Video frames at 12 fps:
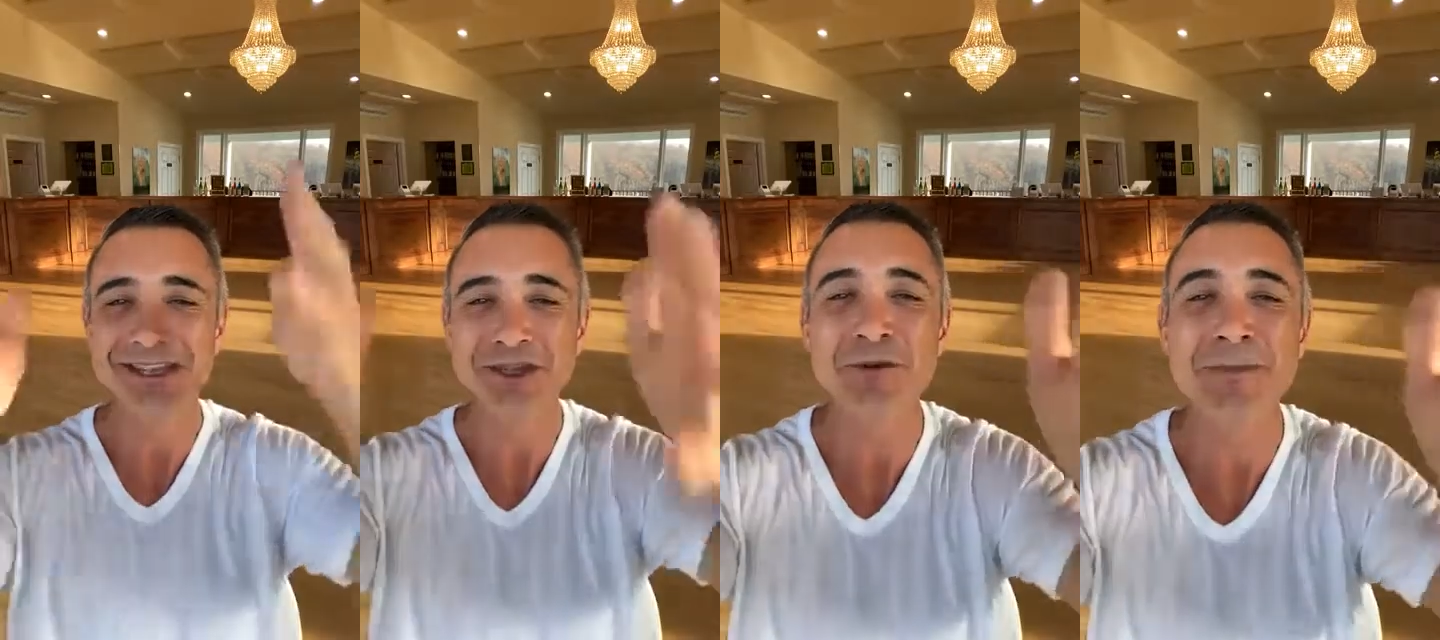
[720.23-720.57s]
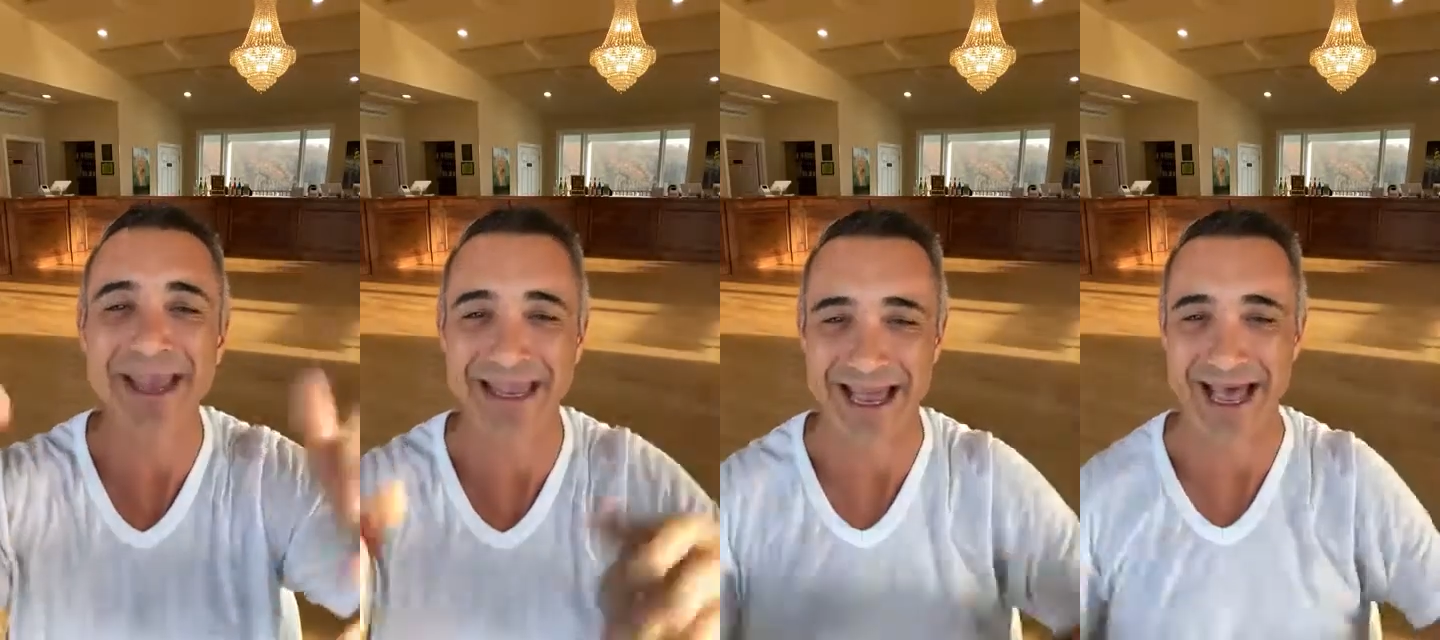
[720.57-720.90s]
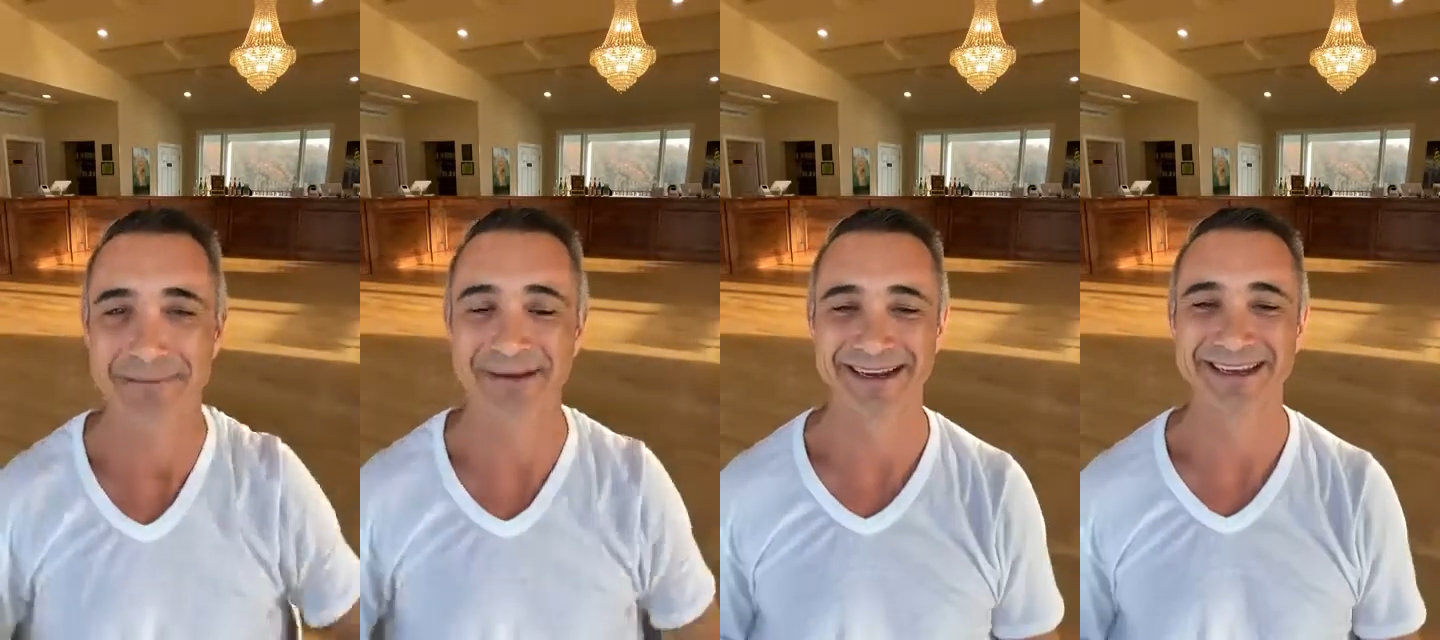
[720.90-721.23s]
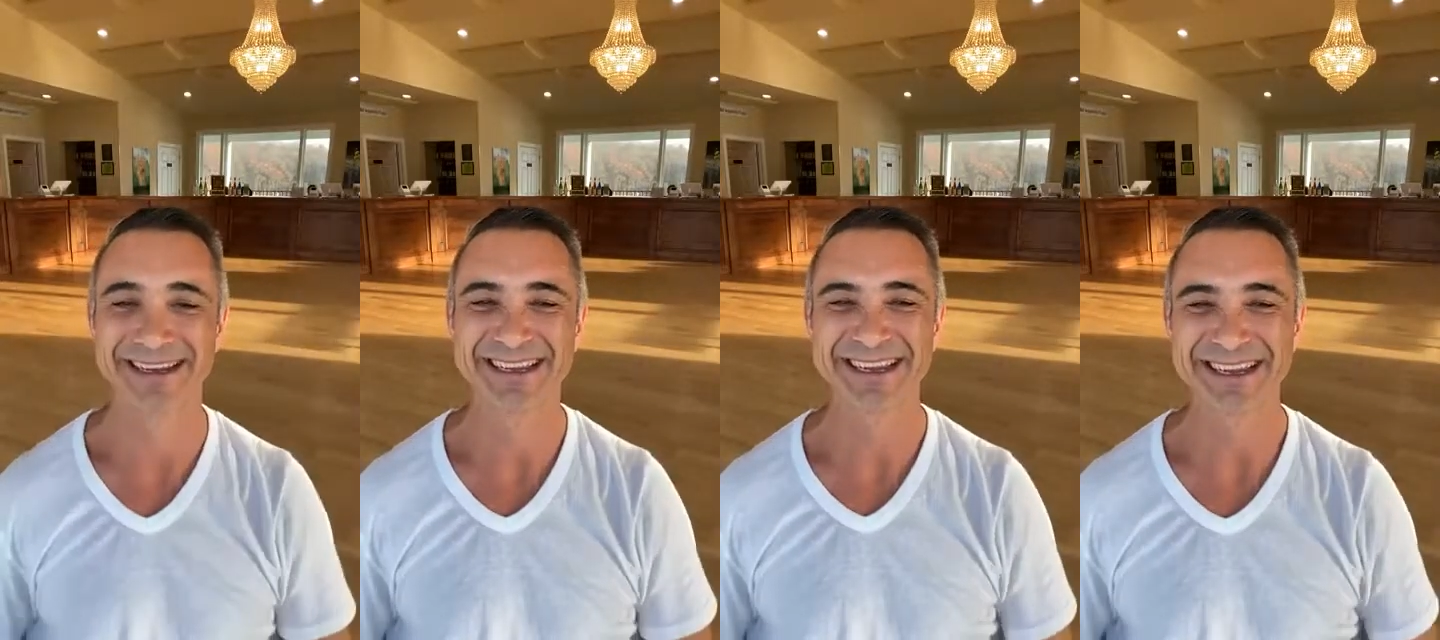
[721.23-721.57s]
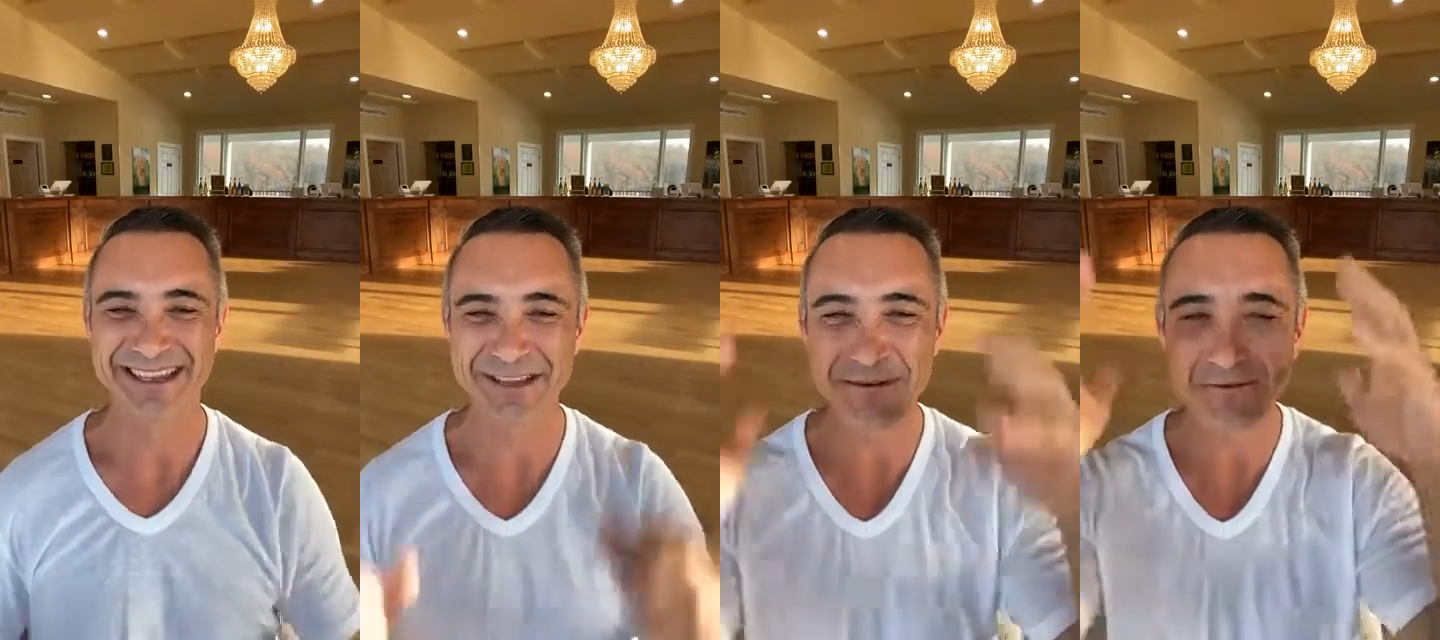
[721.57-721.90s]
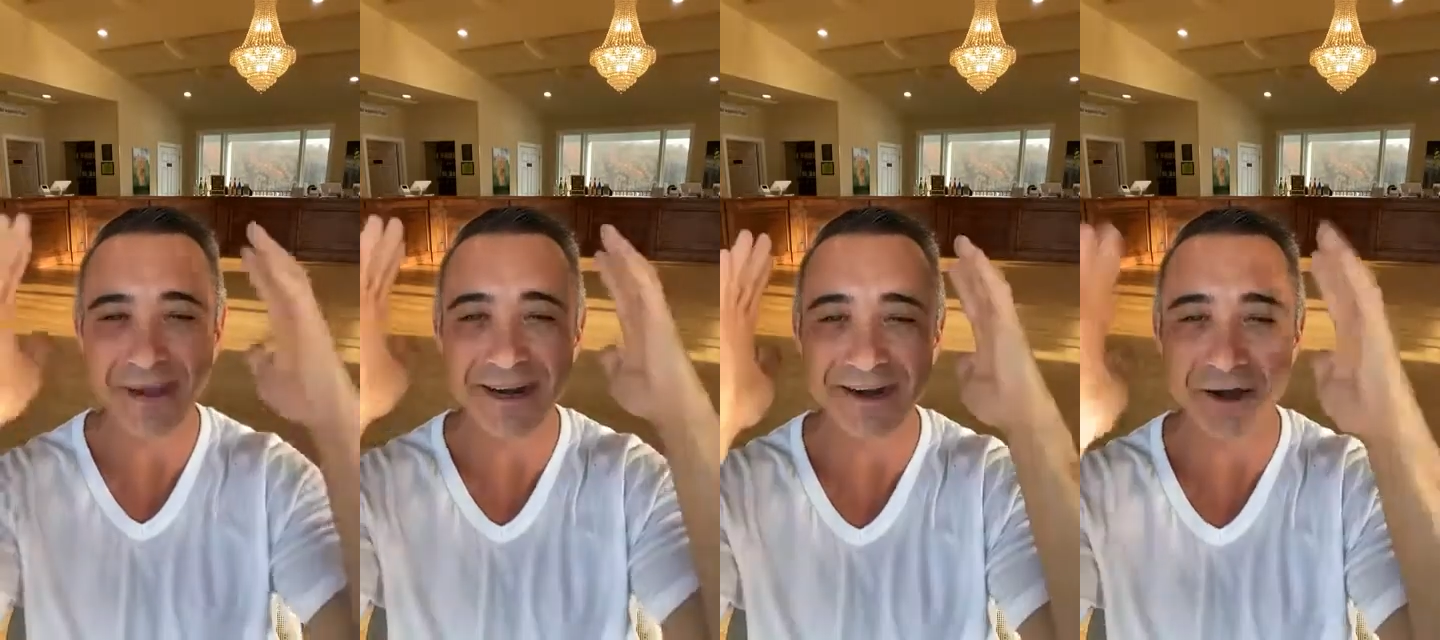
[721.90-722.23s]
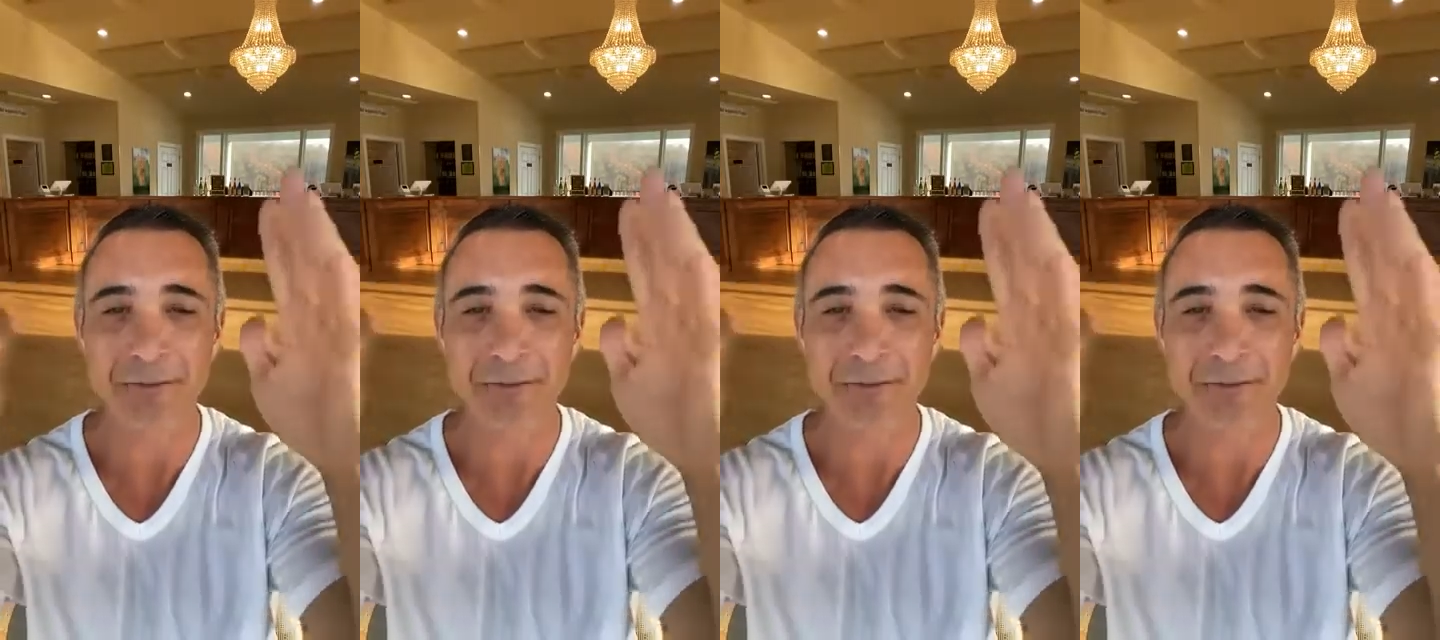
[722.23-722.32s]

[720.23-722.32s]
You make it happen. You have made it